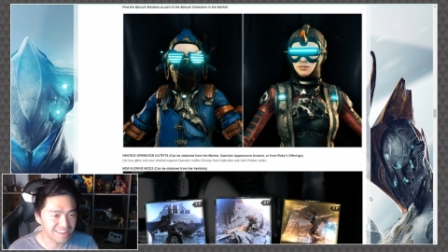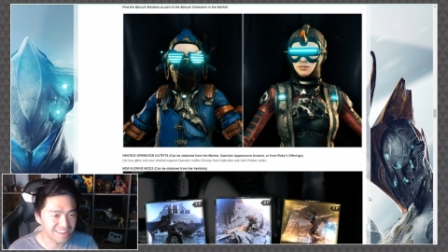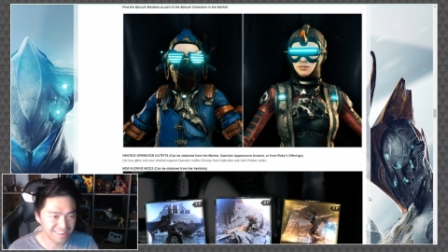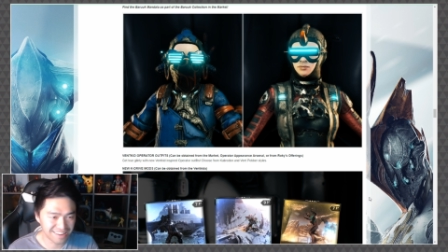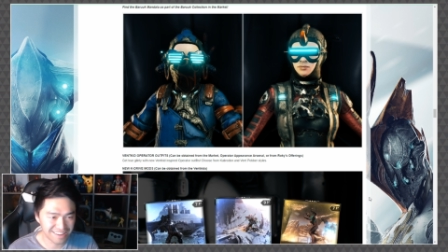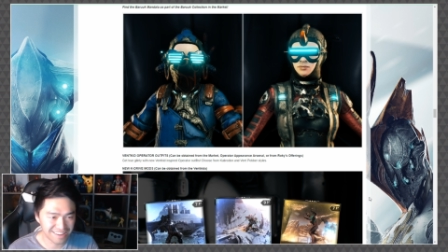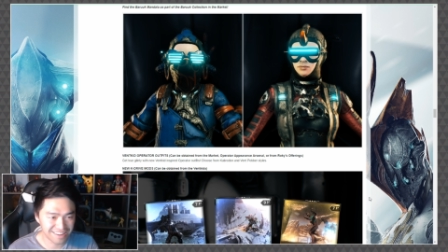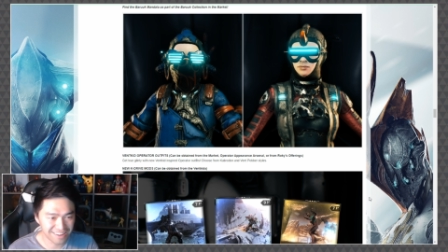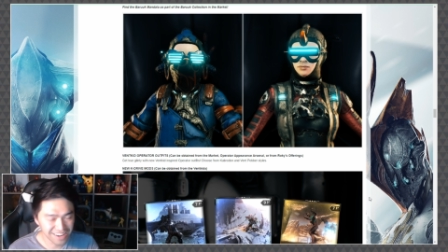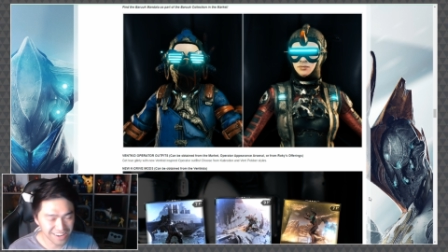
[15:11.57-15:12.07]

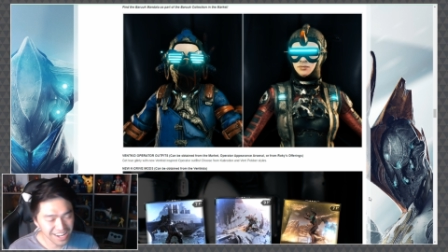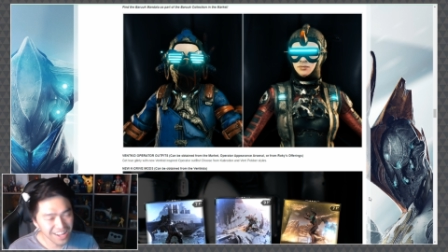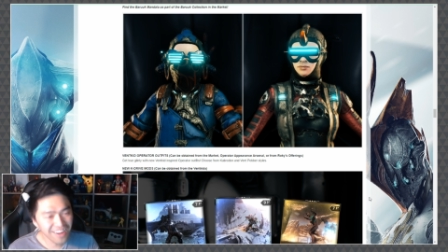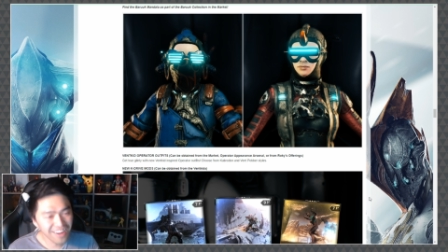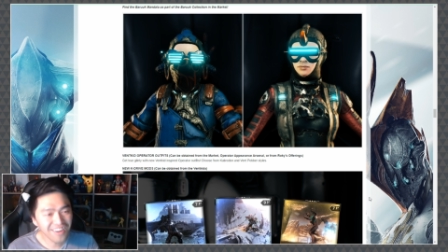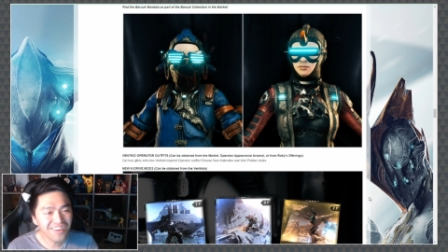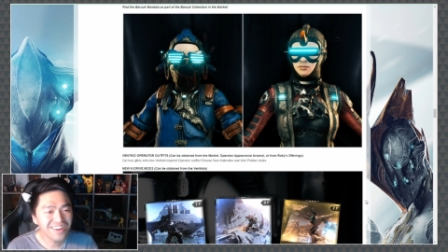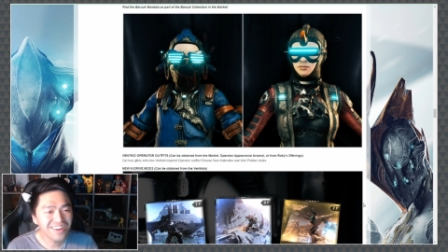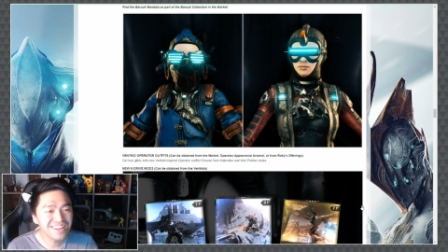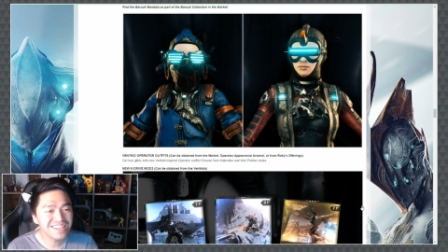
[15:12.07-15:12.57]
Ah,
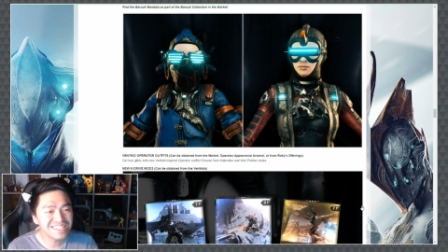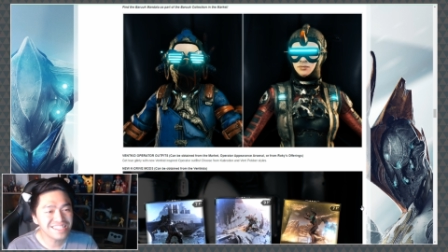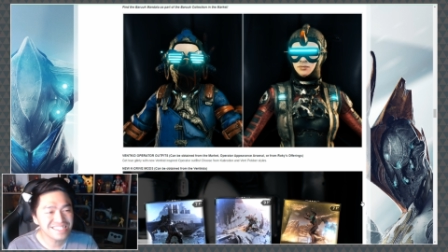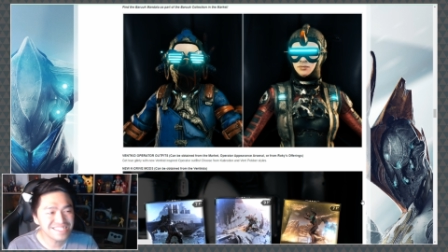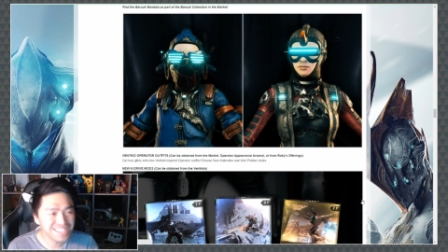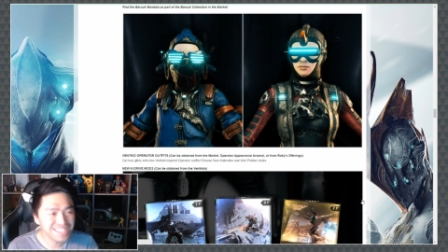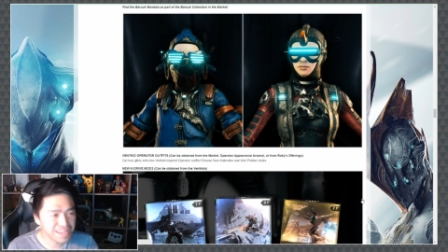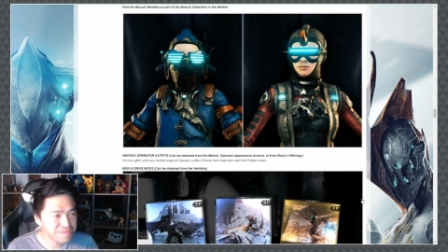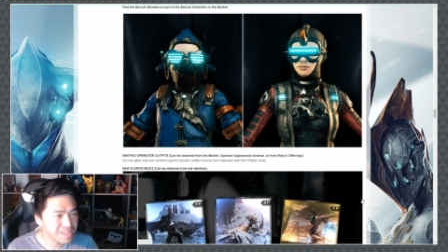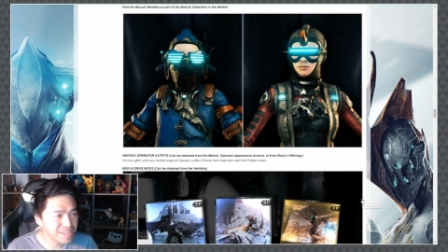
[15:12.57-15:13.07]
oh, and
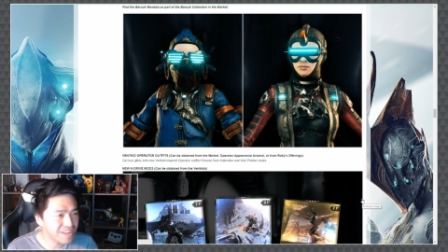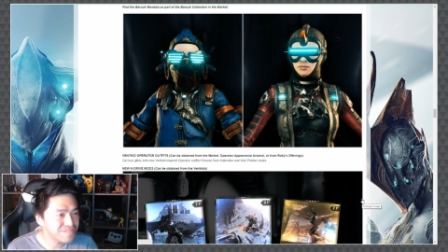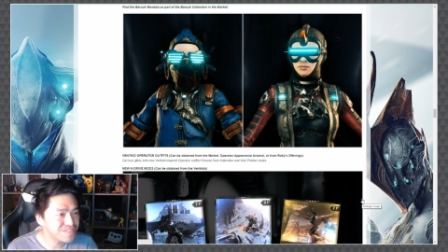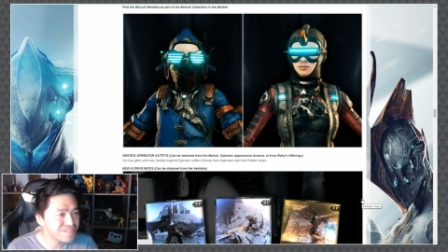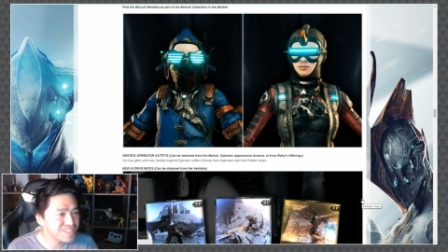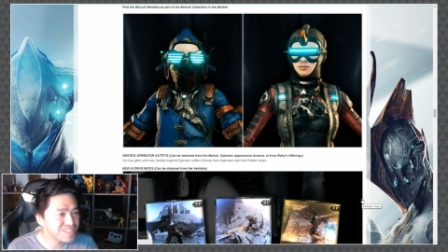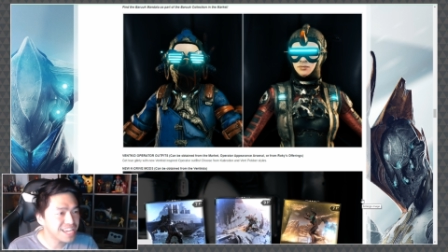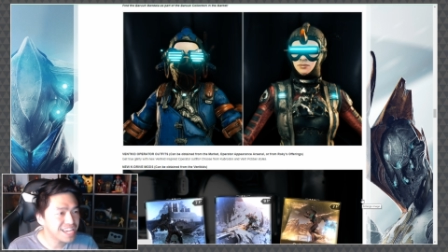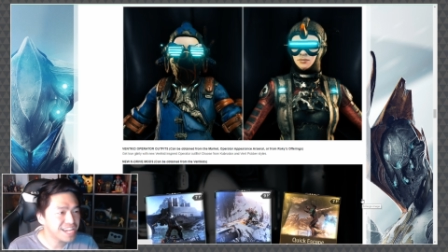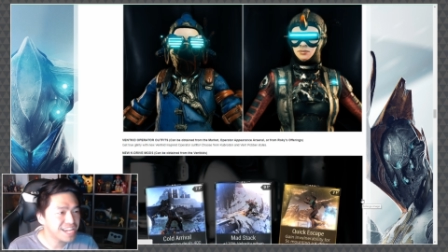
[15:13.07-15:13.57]
it's named after
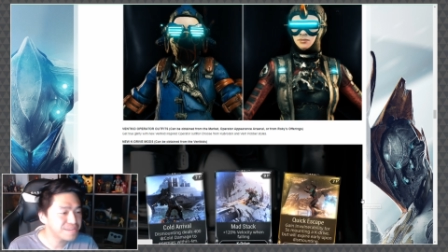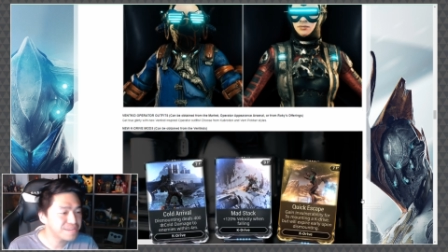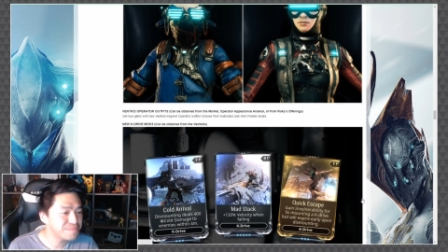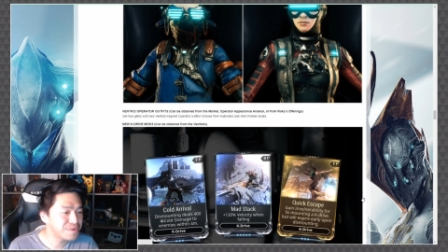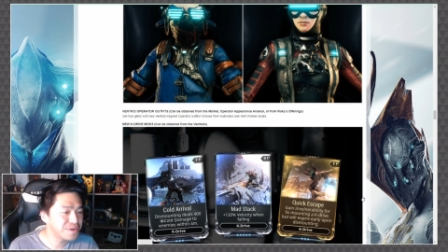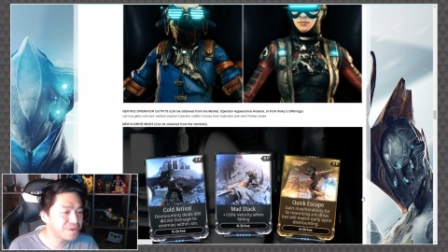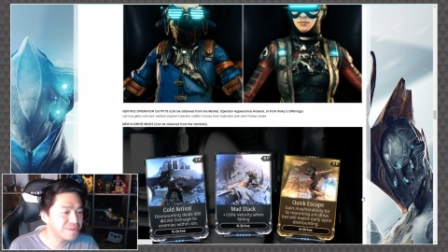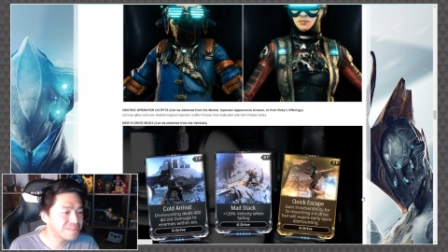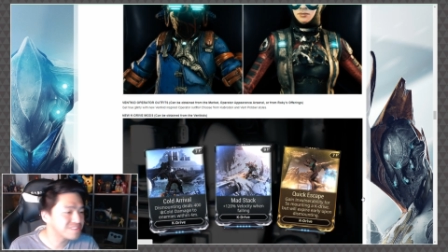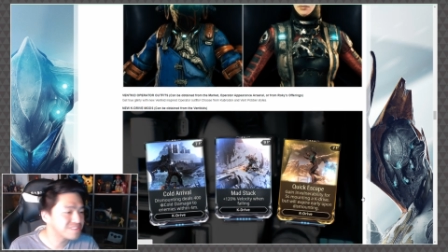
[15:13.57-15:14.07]
the
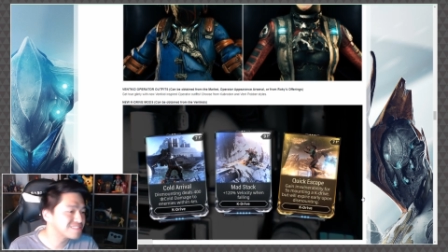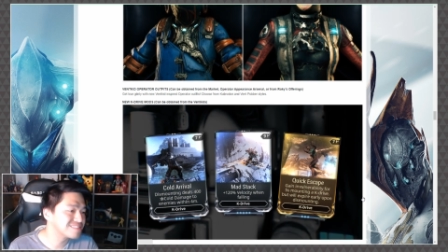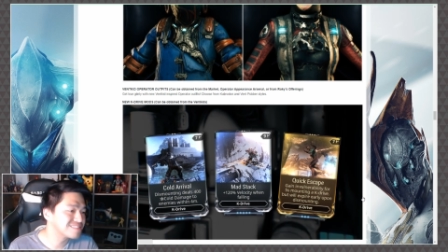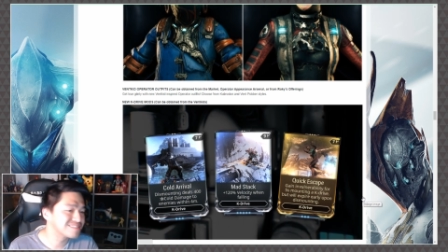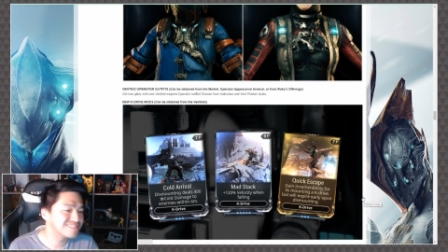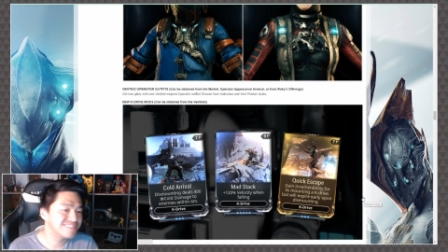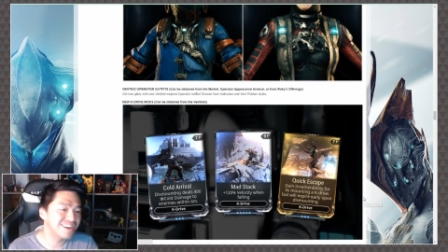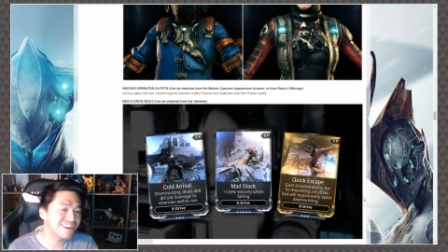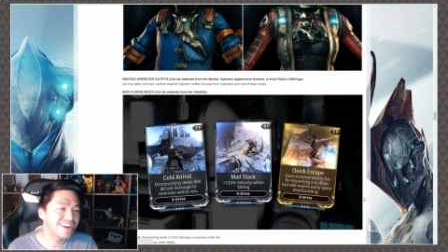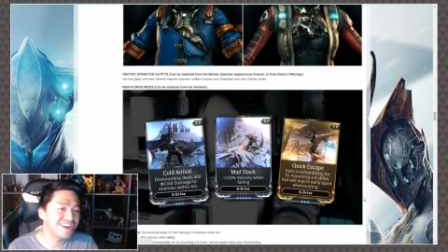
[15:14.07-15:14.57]

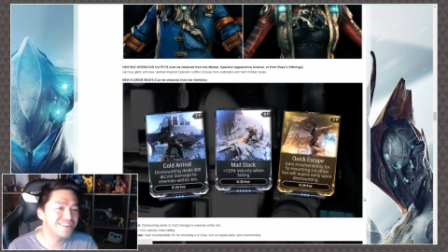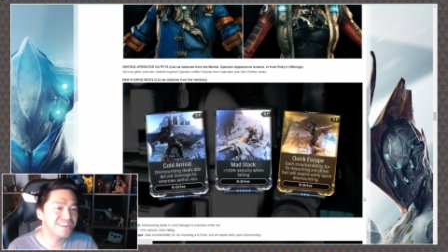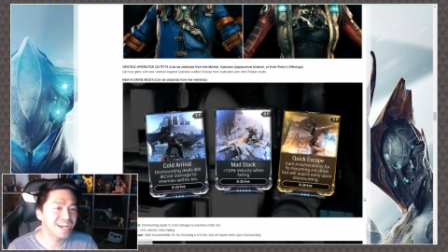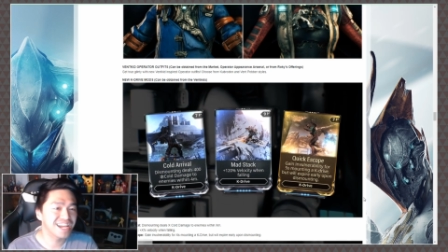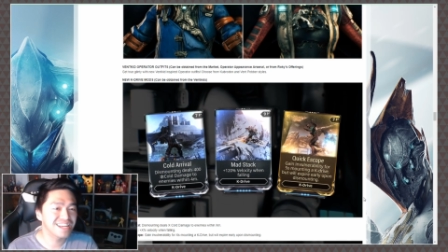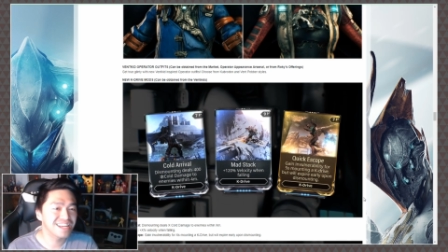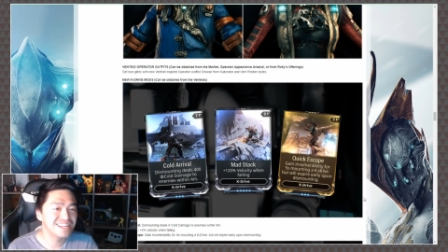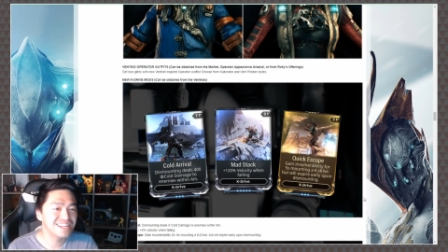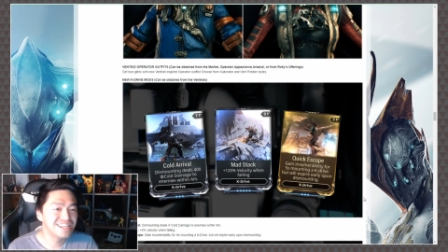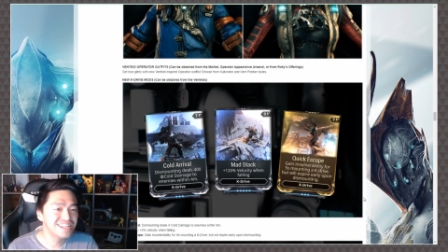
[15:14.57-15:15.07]
animals. All
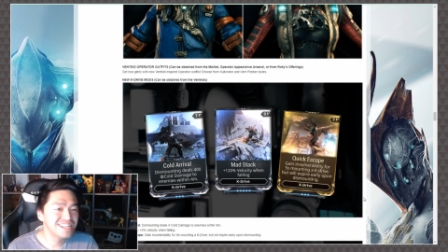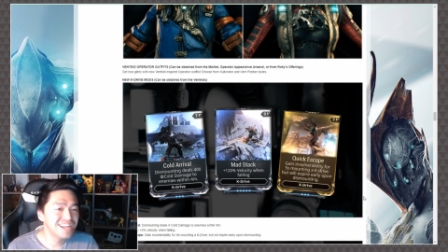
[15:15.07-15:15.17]
right.